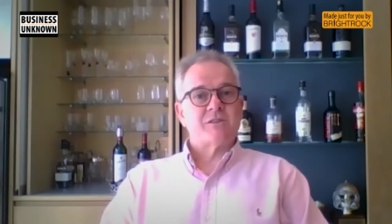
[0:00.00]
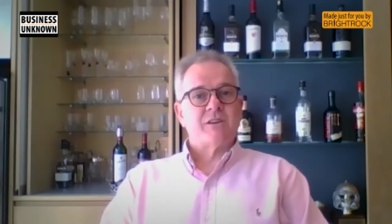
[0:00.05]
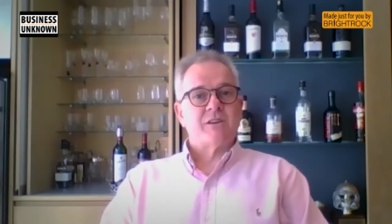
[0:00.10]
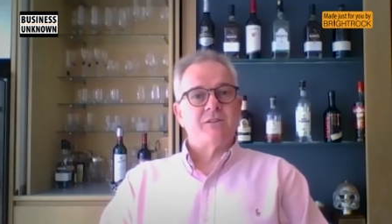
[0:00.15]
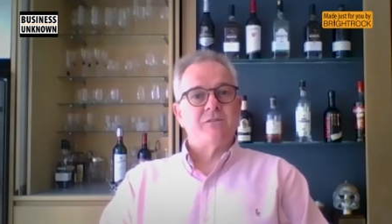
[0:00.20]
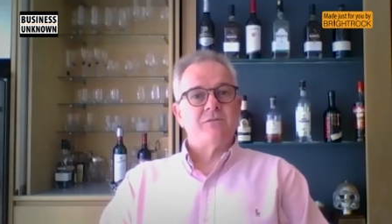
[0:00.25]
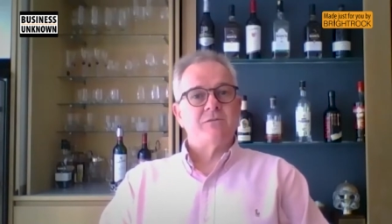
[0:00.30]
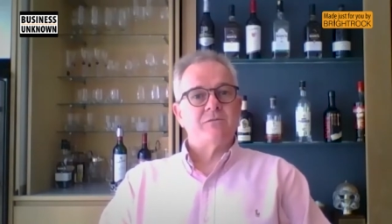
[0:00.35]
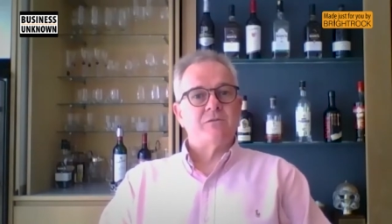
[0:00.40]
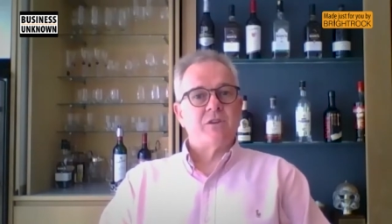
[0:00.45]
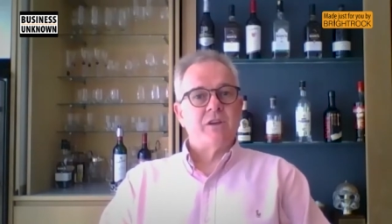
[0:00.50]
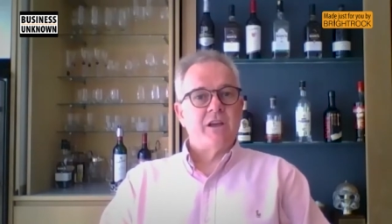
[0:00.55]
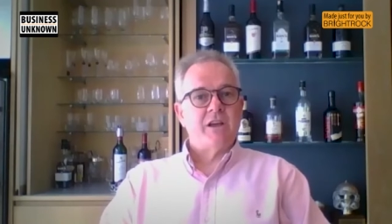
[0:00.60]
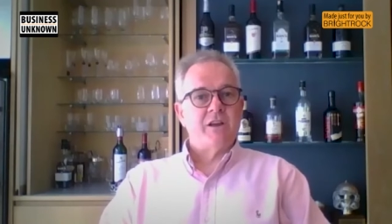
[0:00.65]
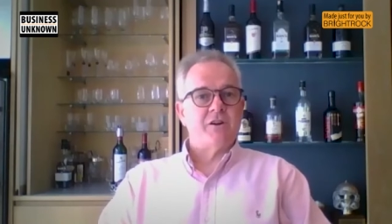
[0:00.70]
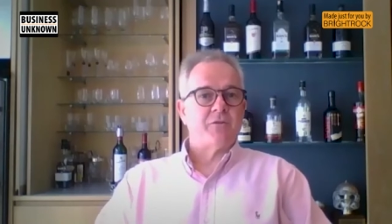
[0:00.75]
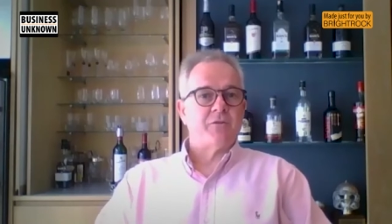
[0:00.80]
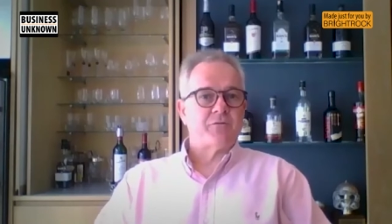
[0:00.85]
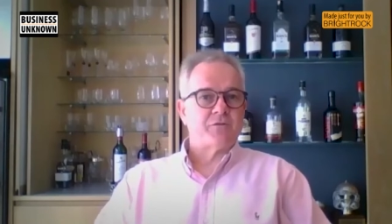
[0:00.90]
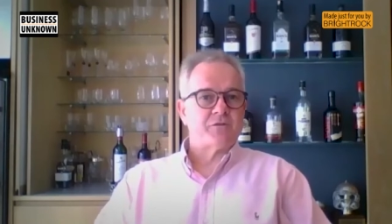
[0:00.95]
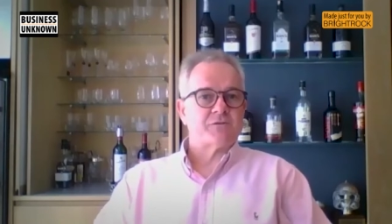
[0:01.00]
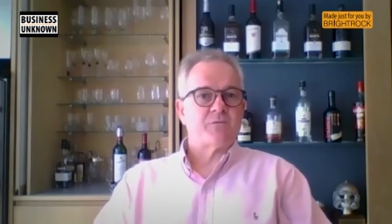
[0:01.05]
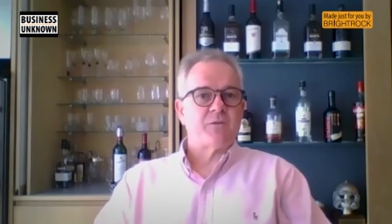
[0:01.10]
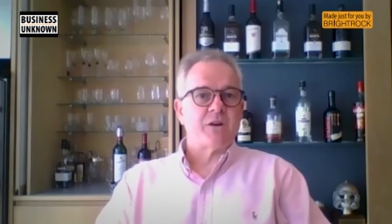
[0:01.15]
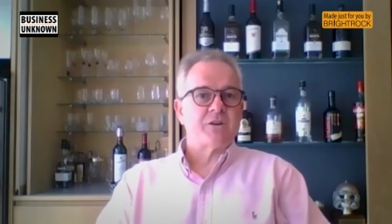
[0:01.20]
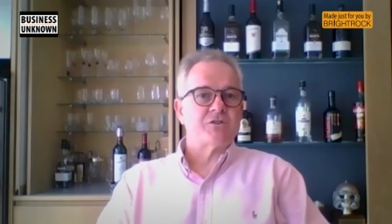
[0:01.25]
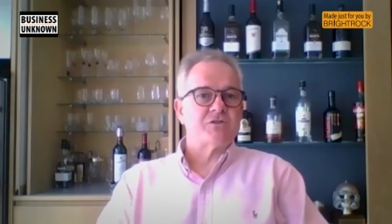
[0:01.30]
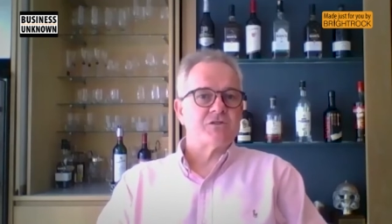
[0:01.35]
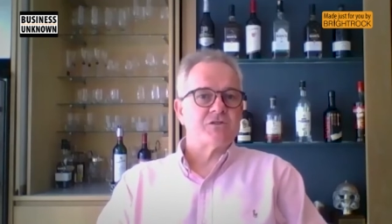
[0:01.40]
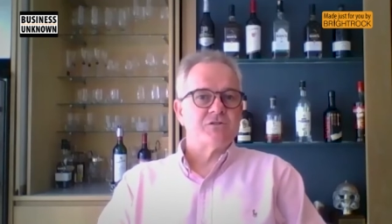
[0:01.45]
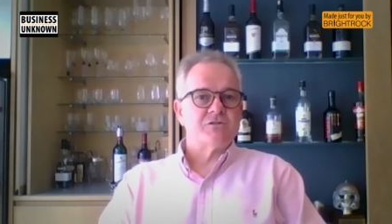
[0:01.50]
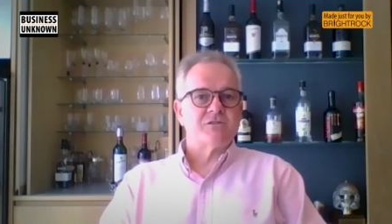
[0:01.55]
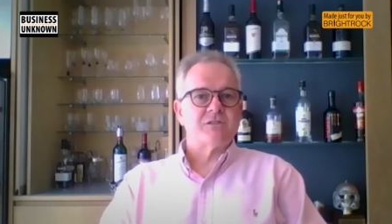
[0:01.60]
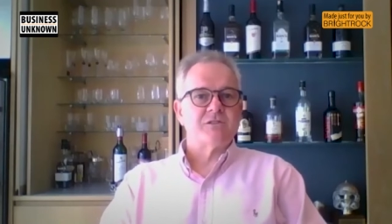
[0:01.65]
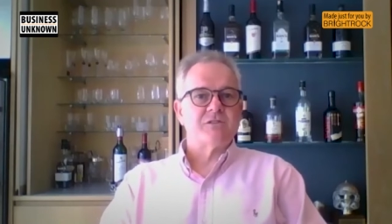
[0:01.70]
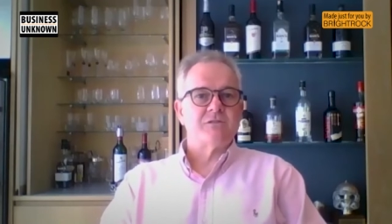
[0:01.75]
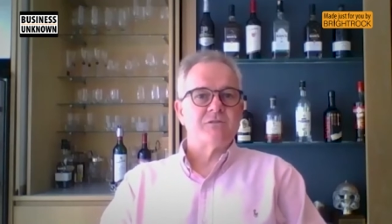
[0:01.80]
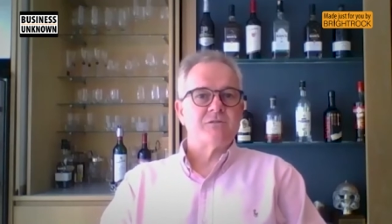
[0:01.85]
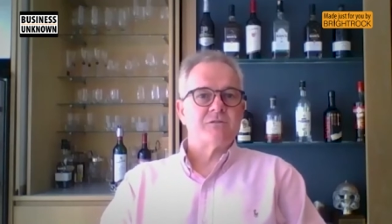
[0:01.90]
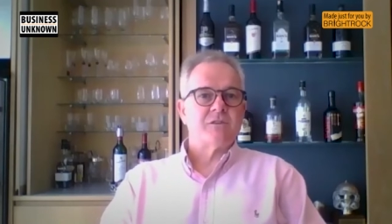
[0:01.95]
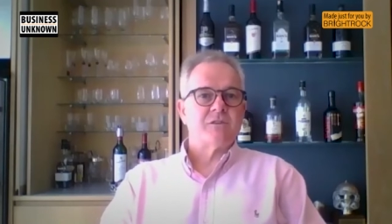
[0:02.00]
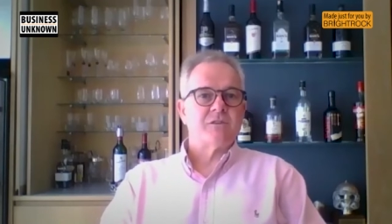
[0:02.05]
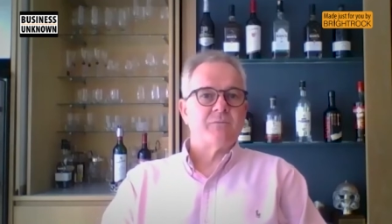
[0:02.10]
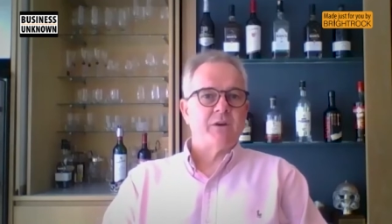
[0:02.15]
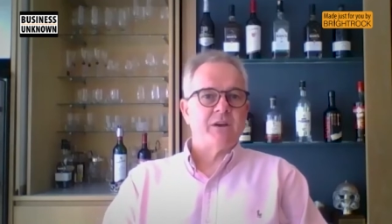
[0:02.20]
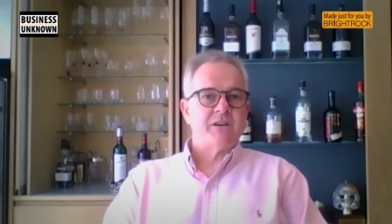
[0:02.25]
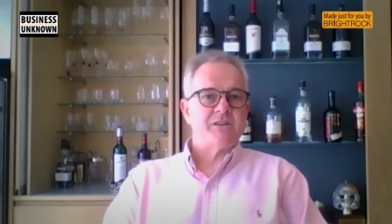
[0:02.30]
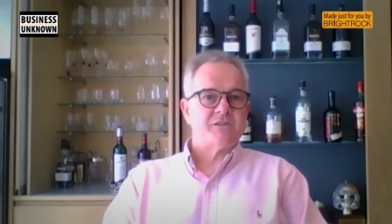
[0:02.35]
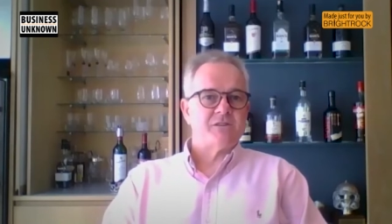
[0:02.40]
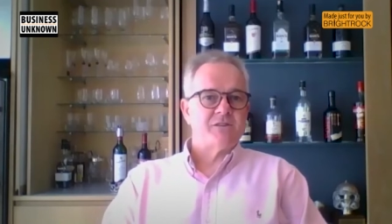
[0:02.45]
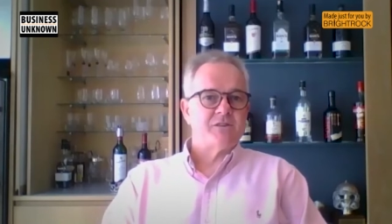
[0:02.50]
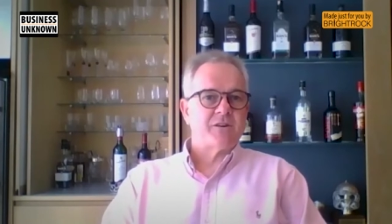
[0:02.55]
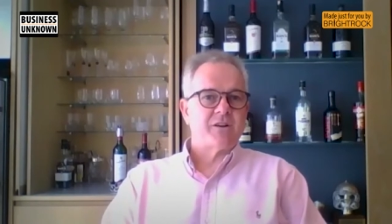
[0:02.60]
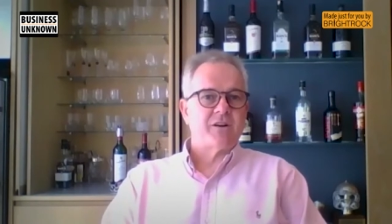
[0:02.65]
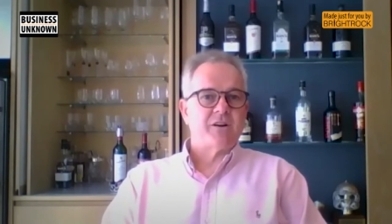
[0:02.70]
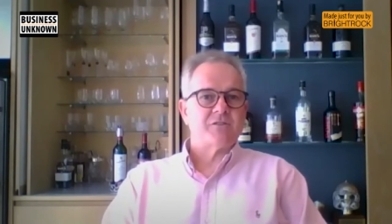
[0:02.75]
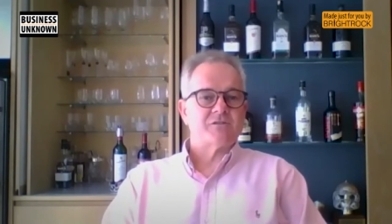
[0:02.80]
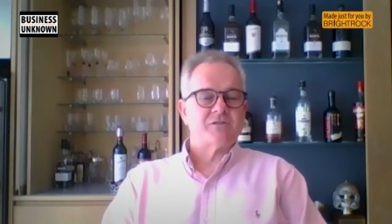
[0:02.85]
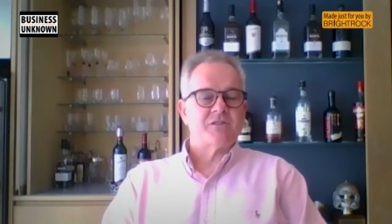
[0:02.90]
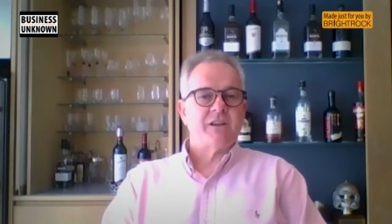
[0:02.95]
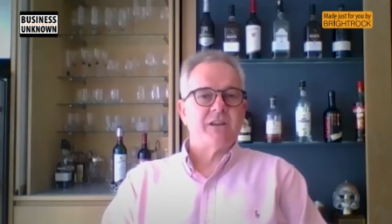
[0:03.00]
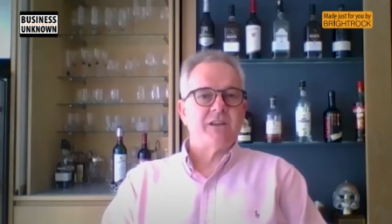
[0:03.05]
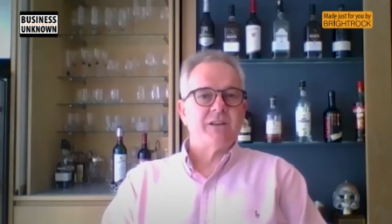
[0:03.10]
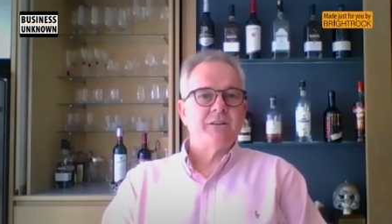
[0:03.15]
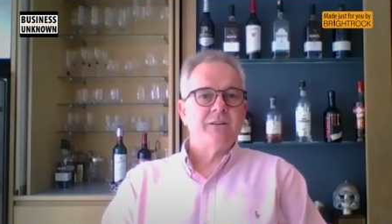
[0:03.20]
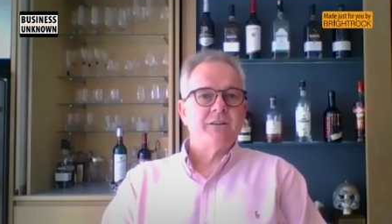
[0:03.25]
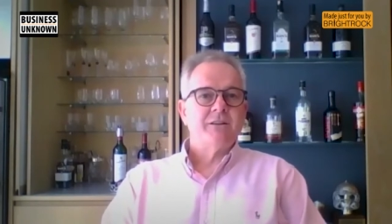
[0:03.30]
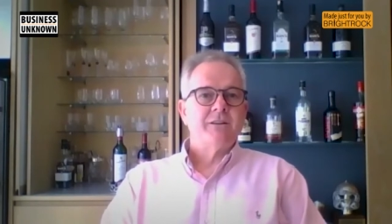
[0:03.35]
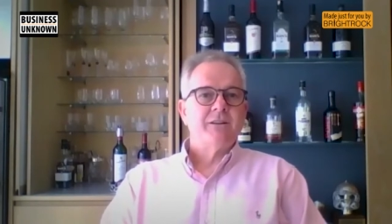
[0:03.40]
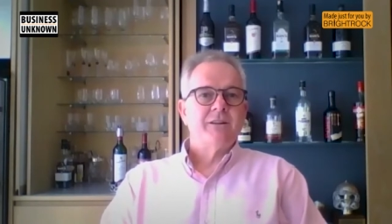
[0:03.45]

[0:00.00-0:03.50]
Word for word: in the head office functions in based in Gauteng.